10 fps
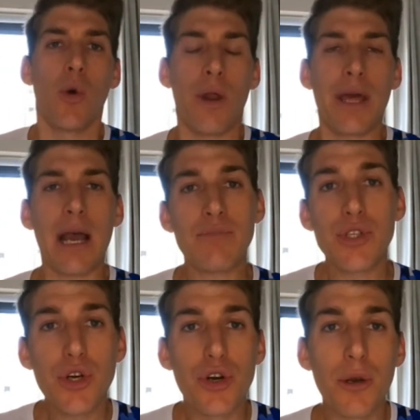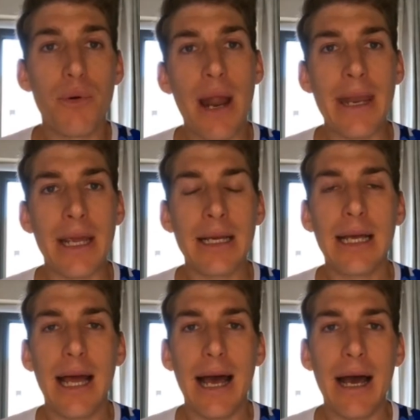when it comes to group running,
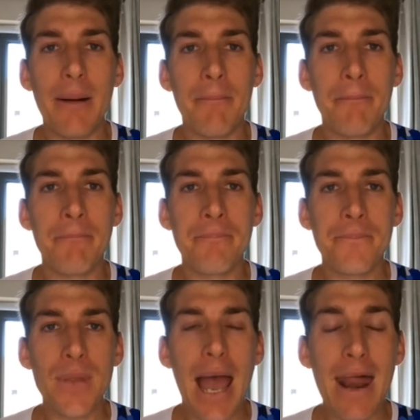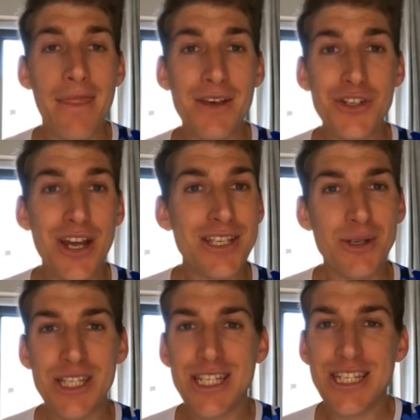and in this race,
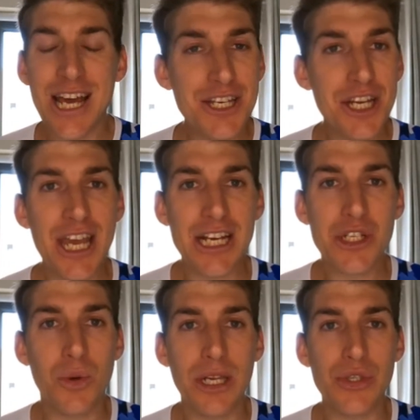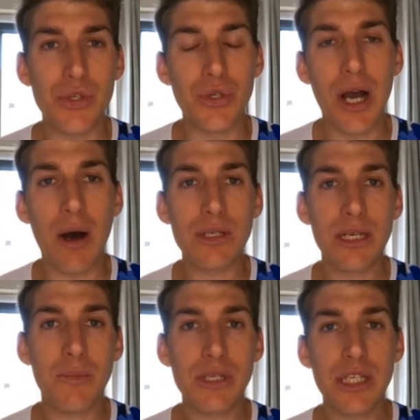it's such a catch-22. I was
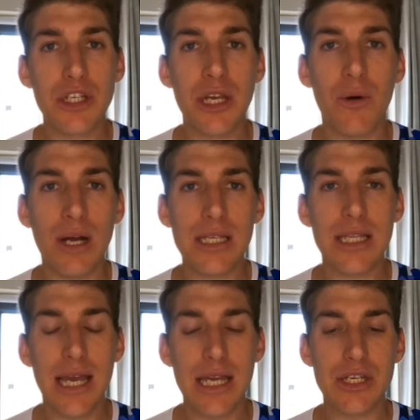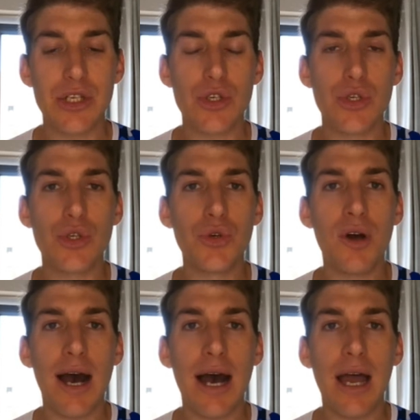in a position at one stage,
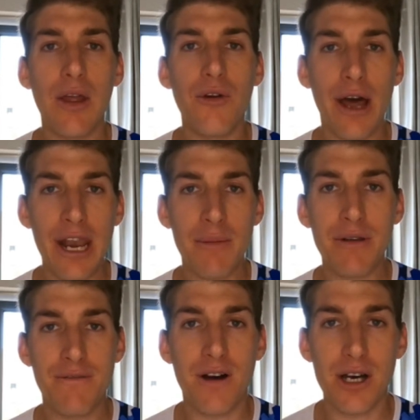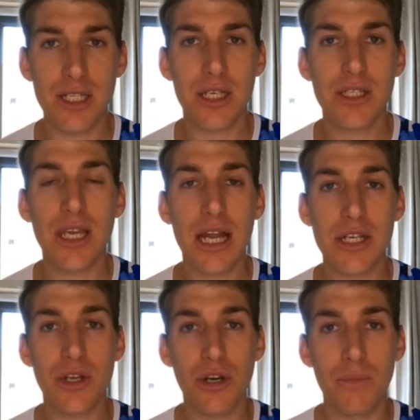do I run a bit faster to
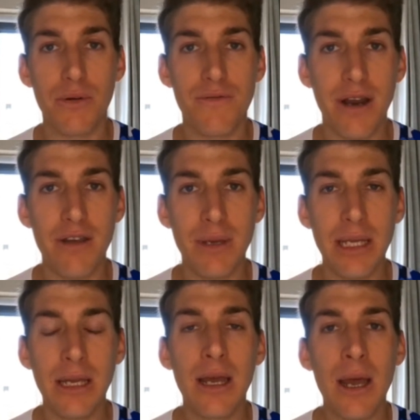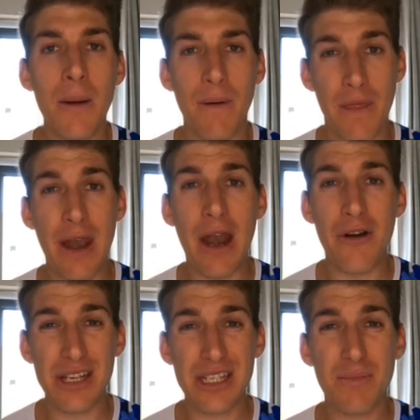catch the group in front of me, but then I
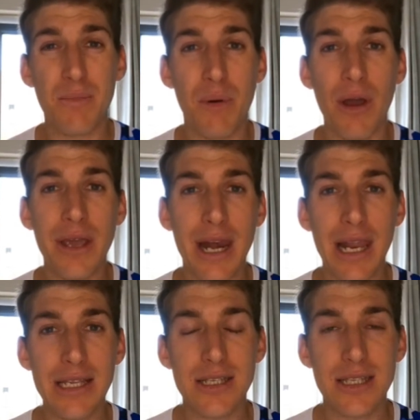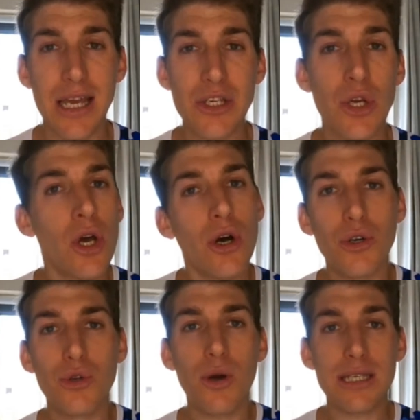risk blowing at a later stage?
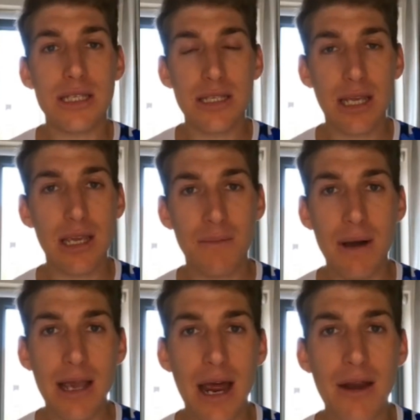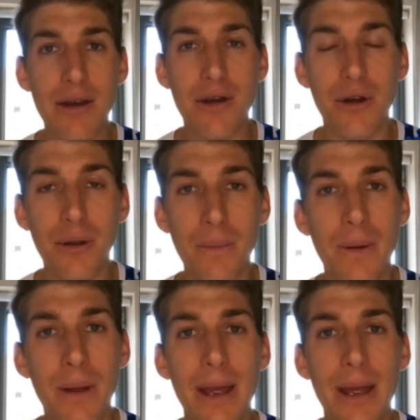Or do I stick in my current group